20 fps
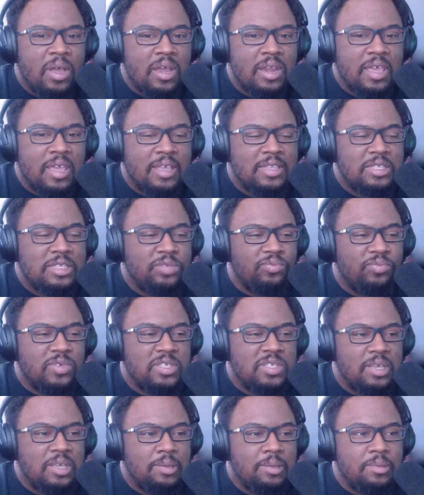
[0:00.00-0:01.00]
but it's
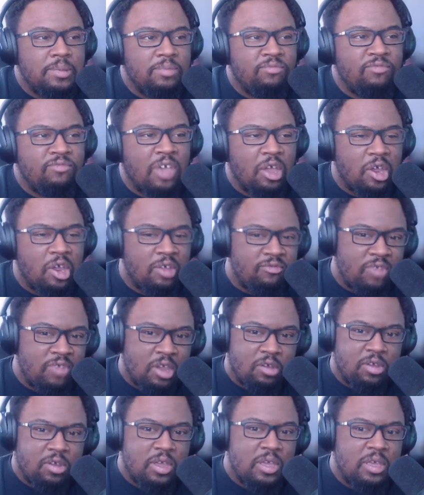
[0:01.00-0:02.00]
received very,
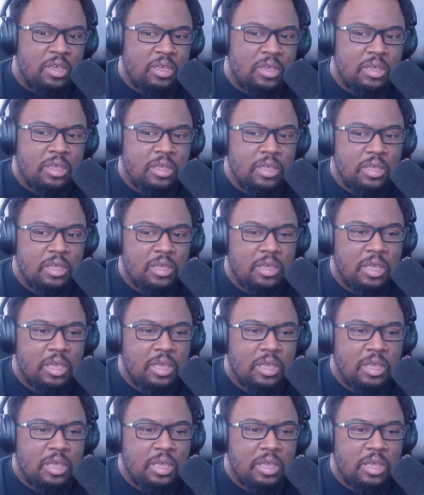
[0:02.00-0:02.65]
very